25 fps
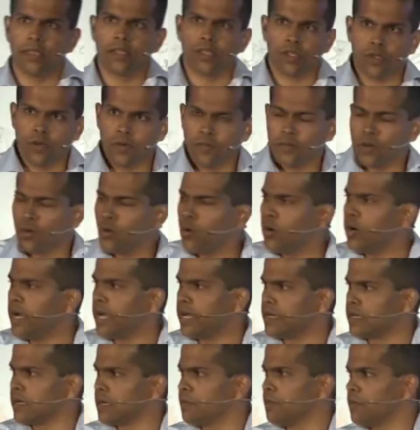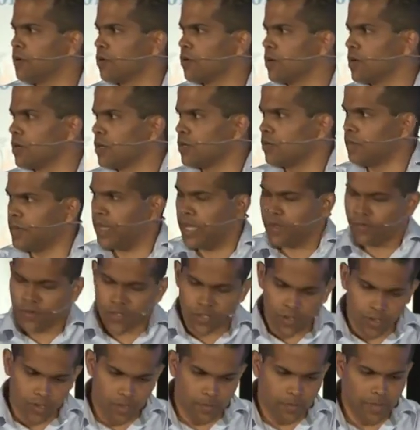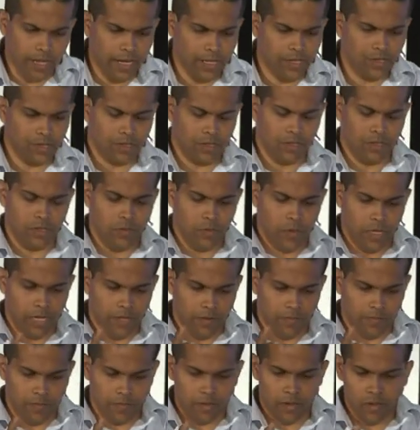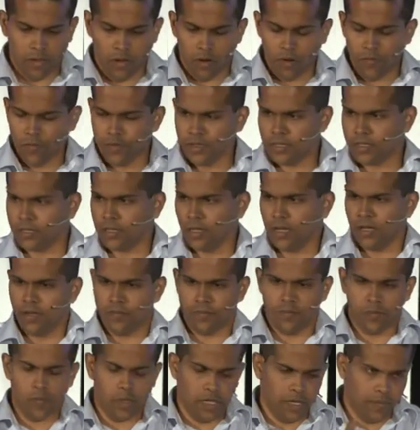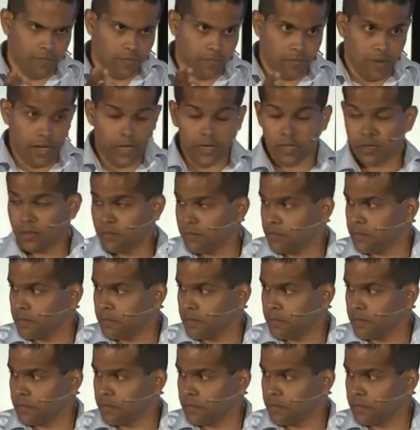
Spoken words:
that you have an overhead component. You may have a general manager. You may have office staff. You may have rent.